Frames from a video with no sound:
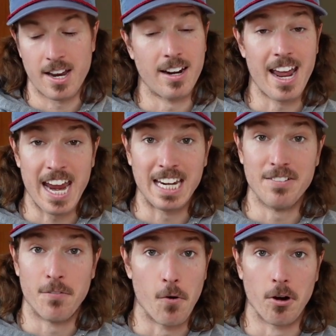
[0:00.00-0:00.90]
and
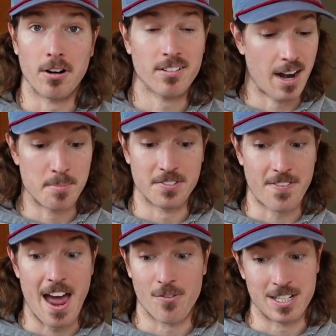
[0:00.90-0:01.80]
84 grams of fat,